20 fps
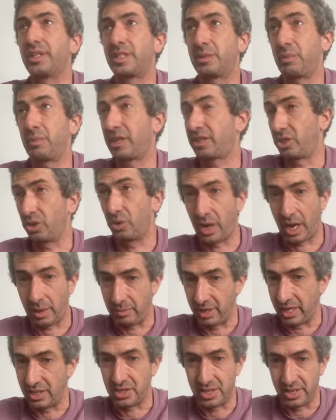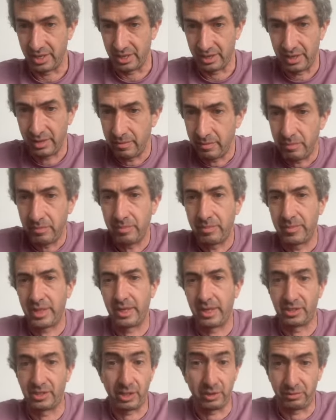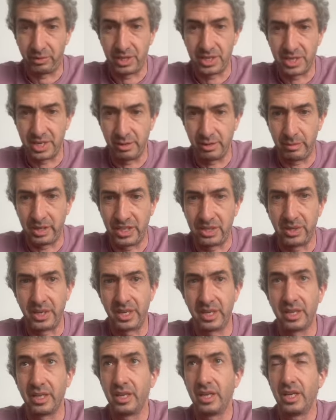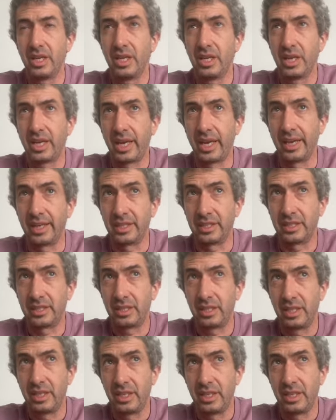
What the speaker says: so I'm an engineer, a software engineer by trade, and